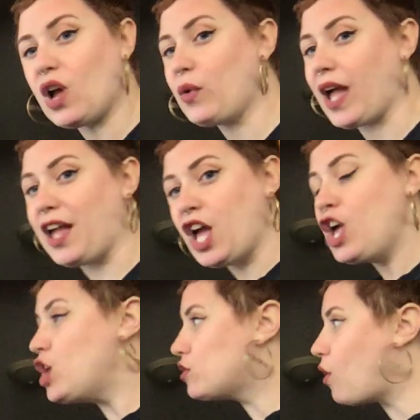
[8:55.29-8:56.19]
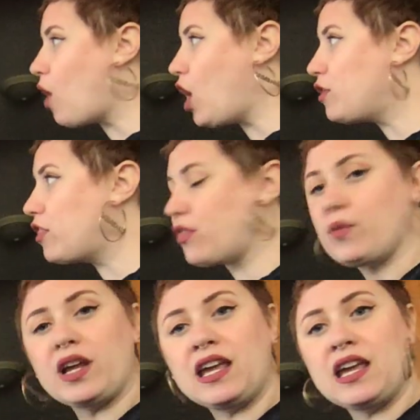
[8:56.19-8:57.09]
Okay, so our
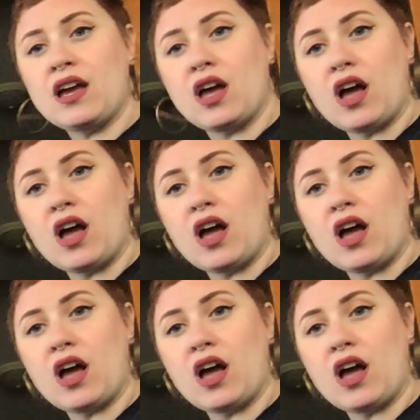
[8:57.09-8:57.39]
three